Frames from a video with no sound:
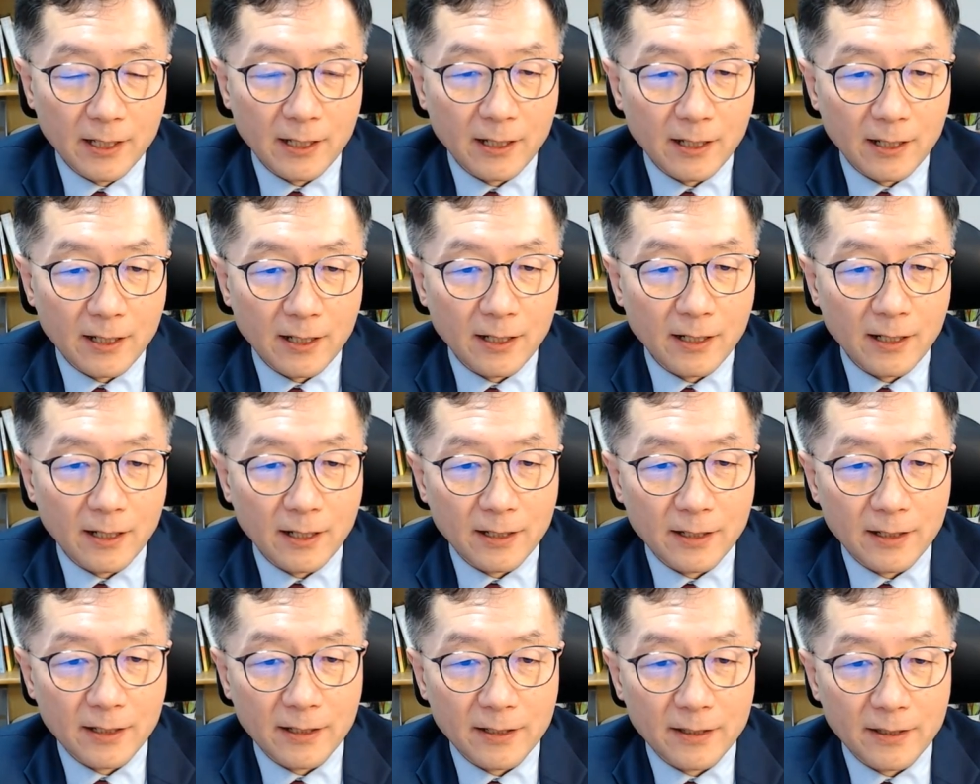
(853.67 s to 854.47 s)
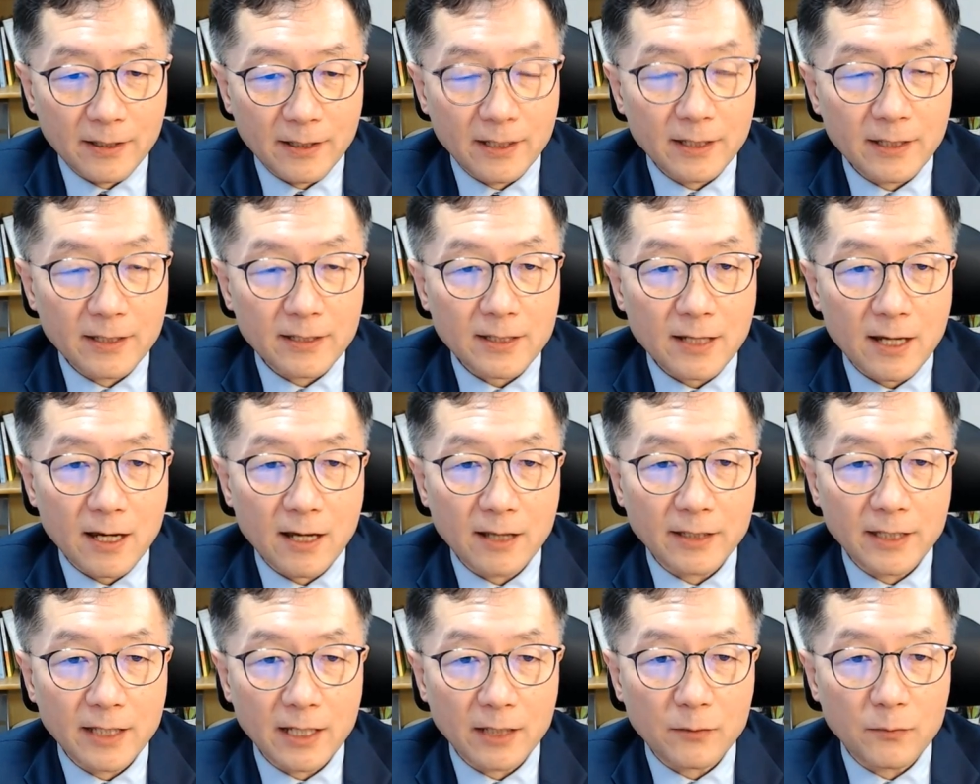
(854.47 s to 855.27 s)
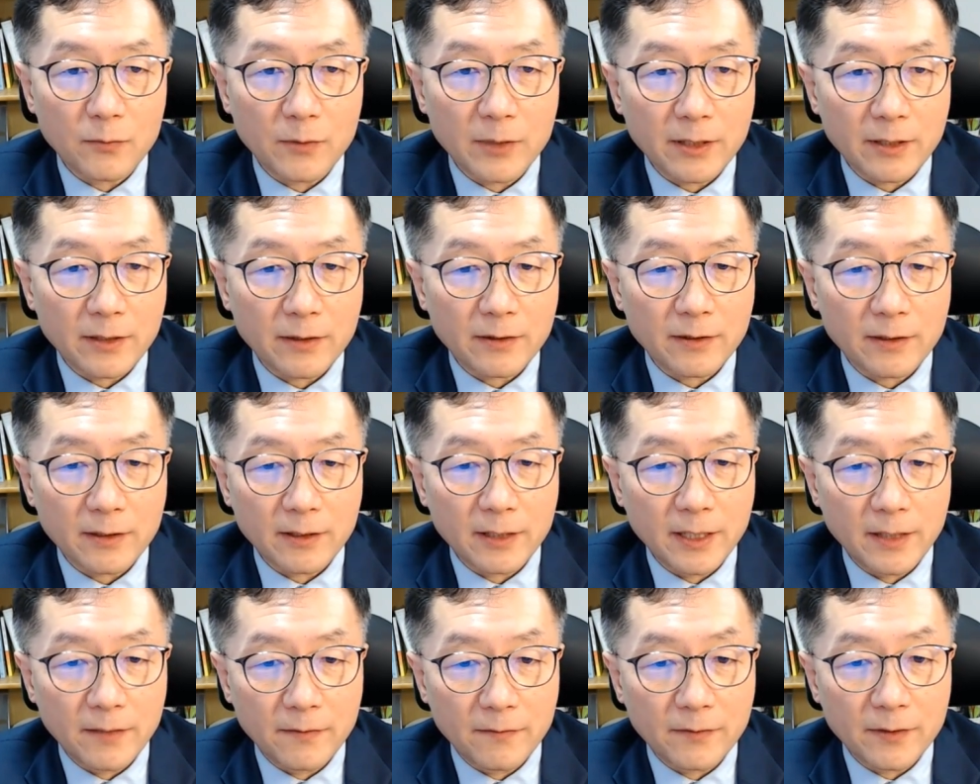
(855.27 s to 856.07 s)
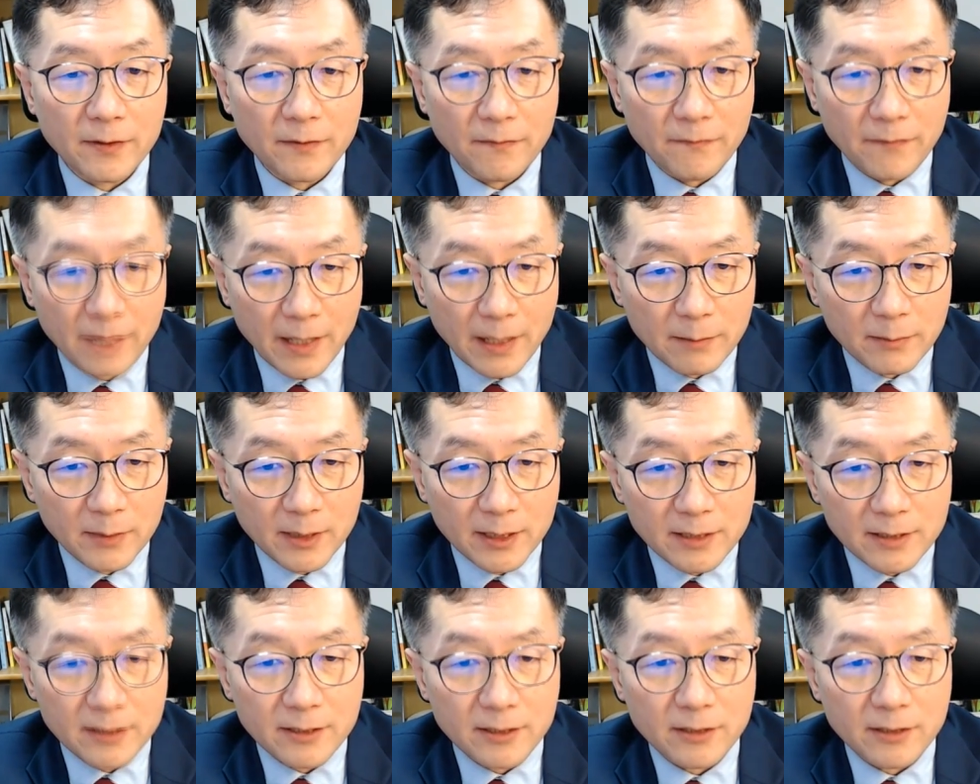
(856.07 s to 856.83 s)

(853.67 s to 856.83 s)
uh, the, his contact with uh, even the families.